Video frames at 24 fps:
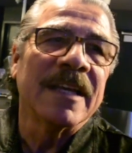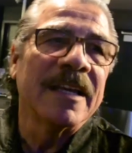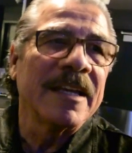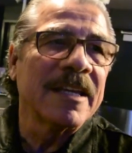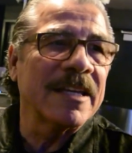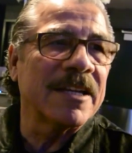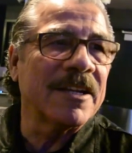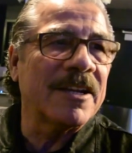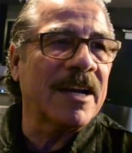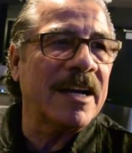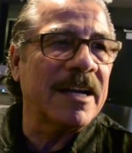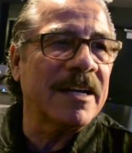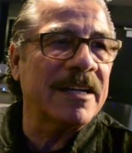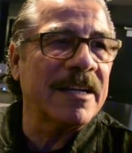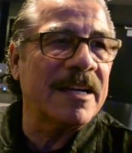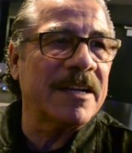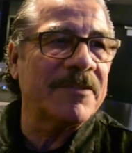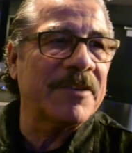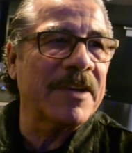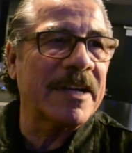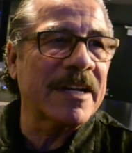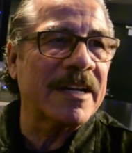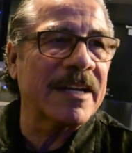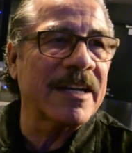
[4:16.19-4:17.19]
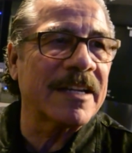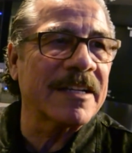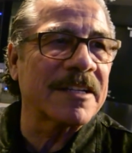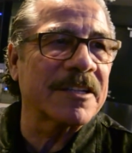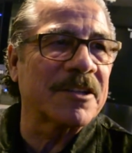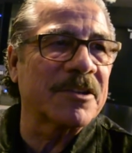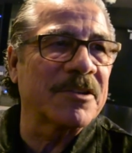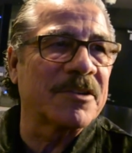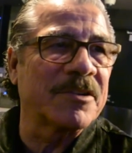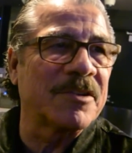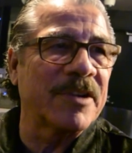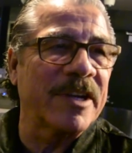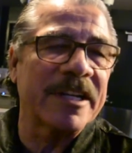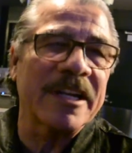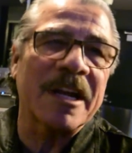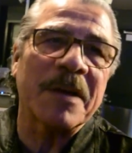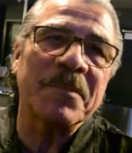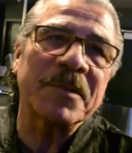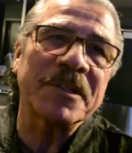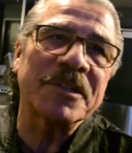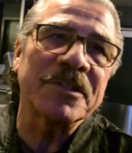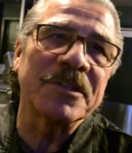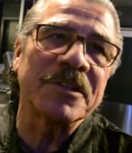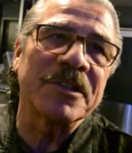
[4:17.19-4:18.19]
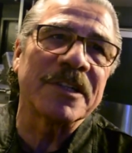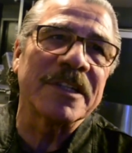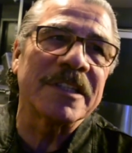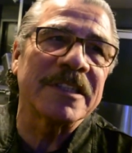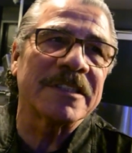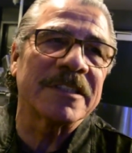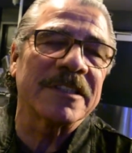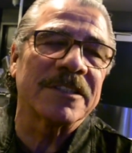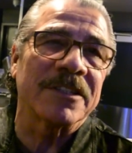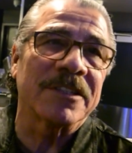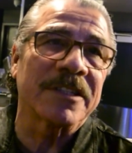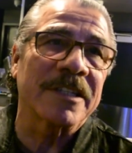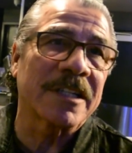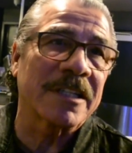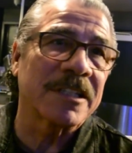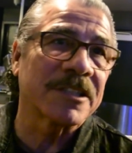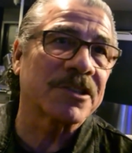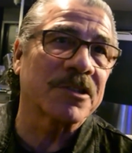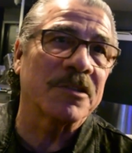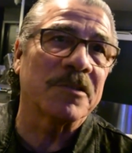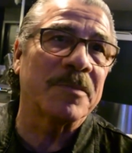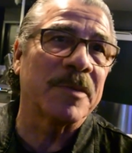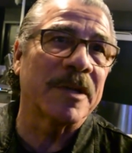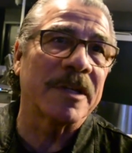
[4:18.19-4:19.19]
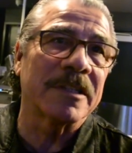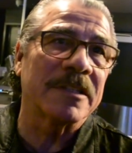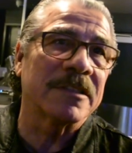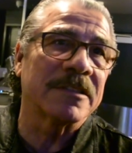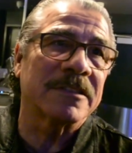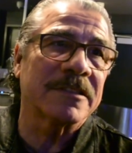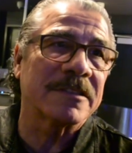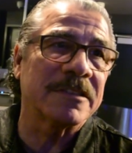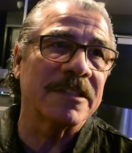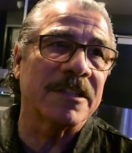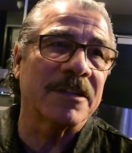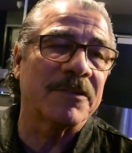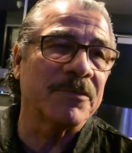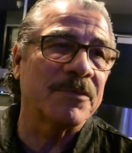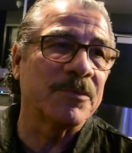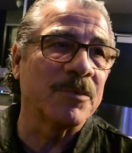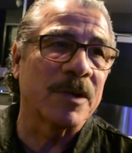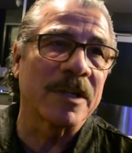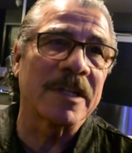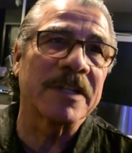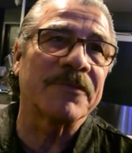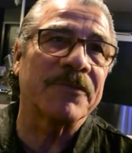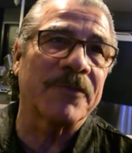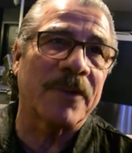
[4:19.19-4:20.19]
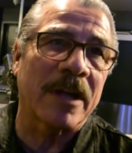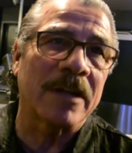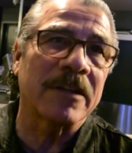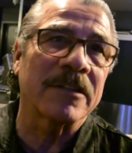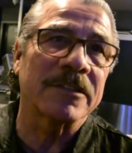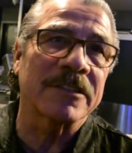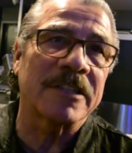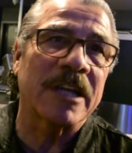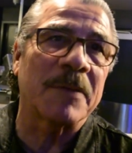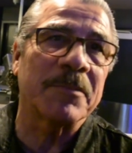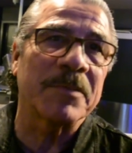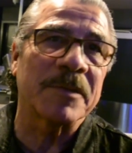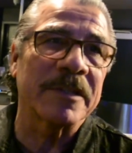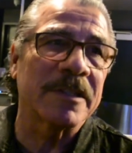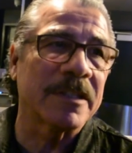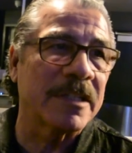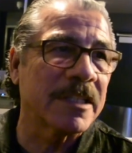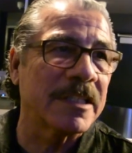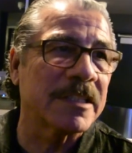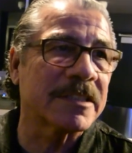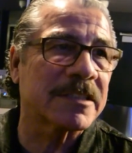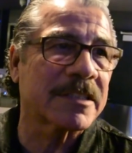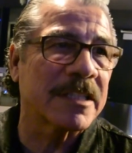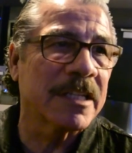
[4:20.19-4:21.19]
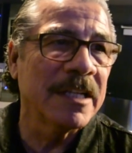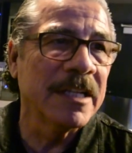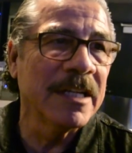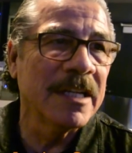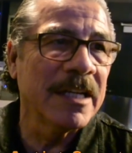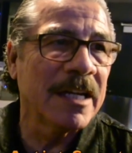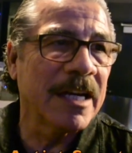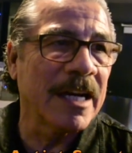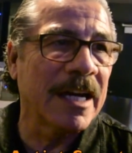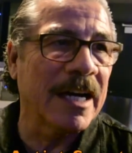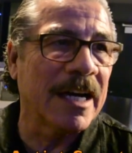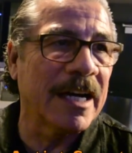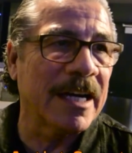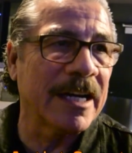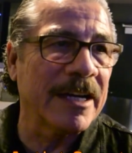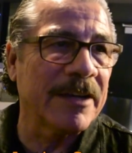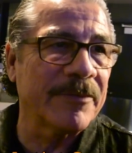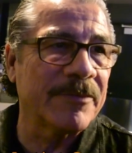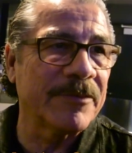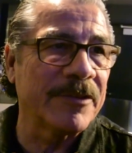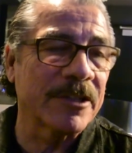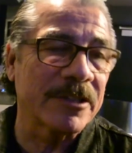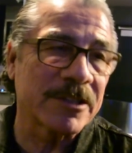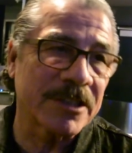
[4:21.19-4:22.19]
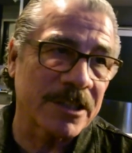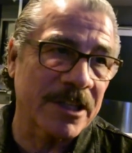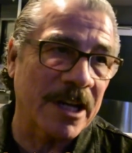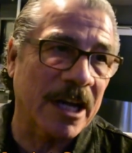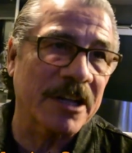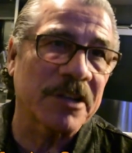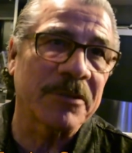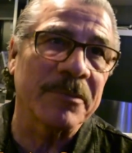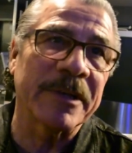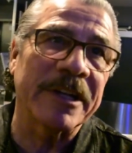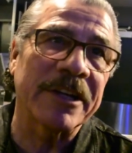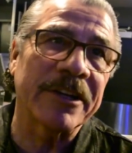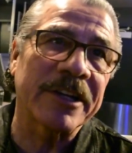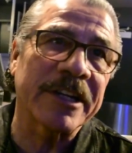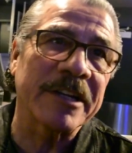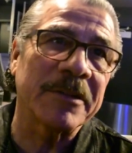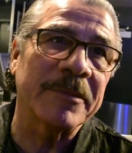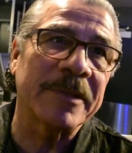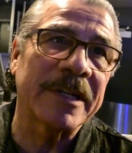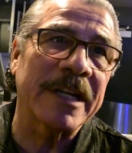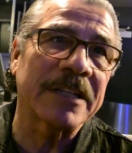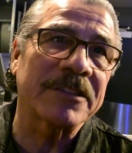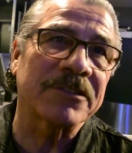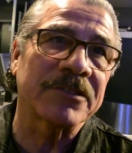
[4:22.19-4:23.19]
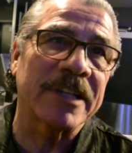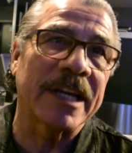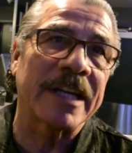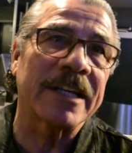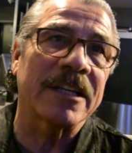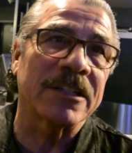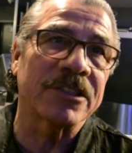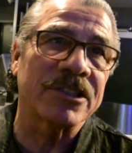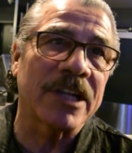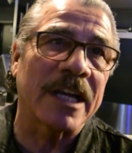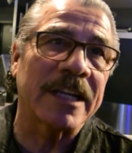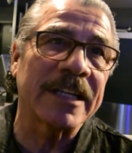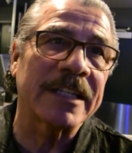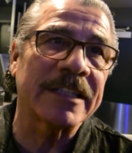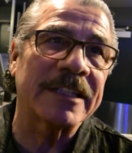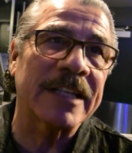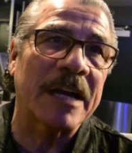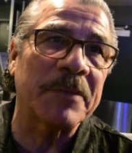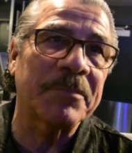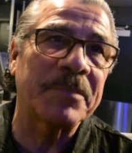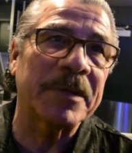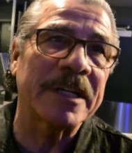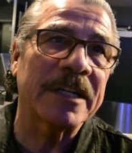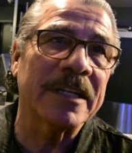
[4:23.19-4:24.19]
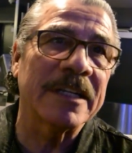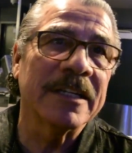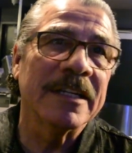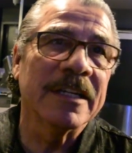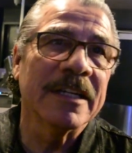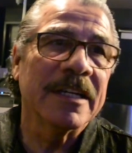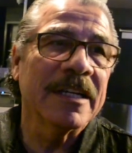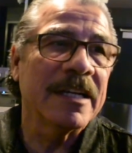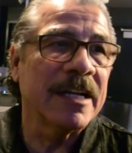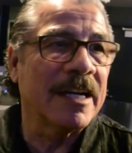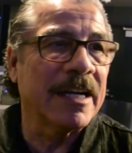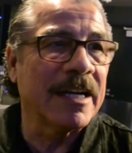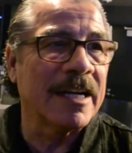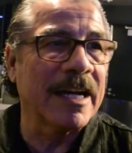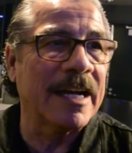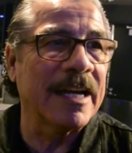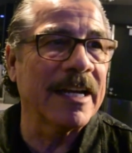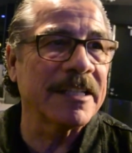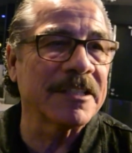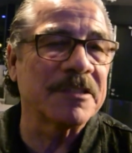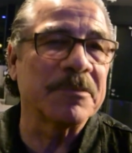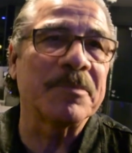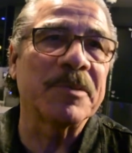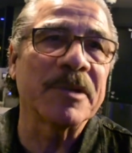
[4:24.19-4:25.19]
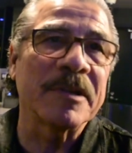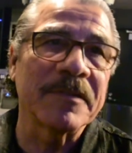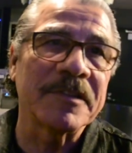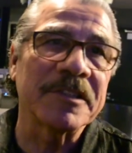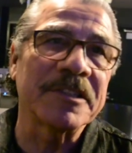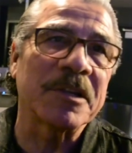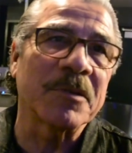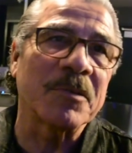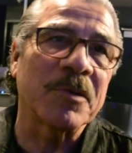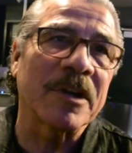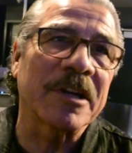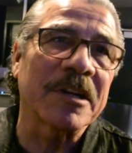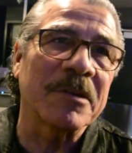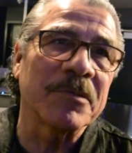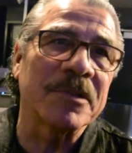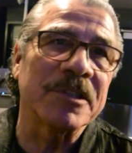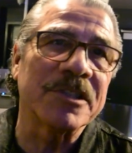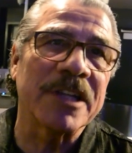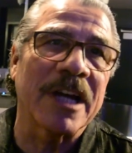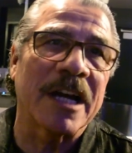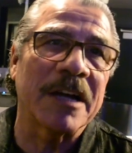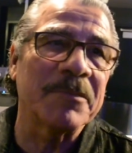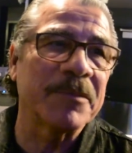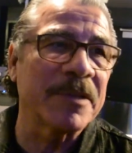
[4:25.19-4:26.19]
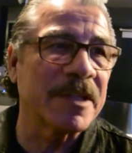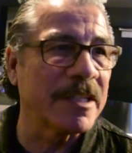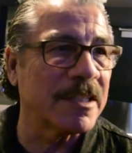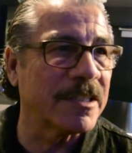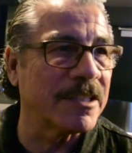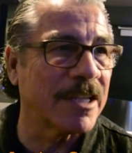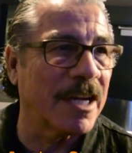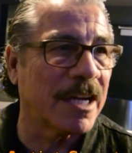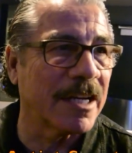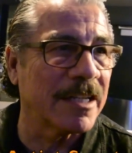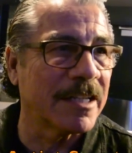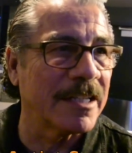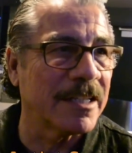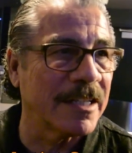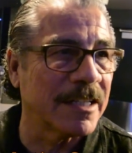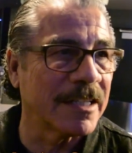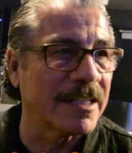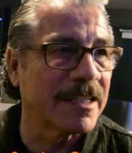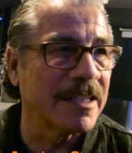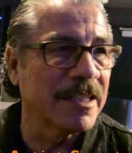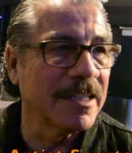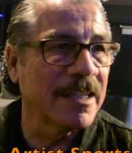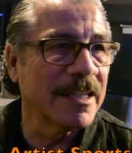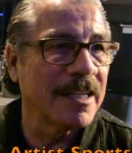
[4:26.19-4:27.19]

You know, I've had a lot of great opportunities. You know, the Klitschko brothers, you know, really fall on top of the list. There's a documentary coming out tonight on Johnny Tapia. I had the privilege of working with Johnny, and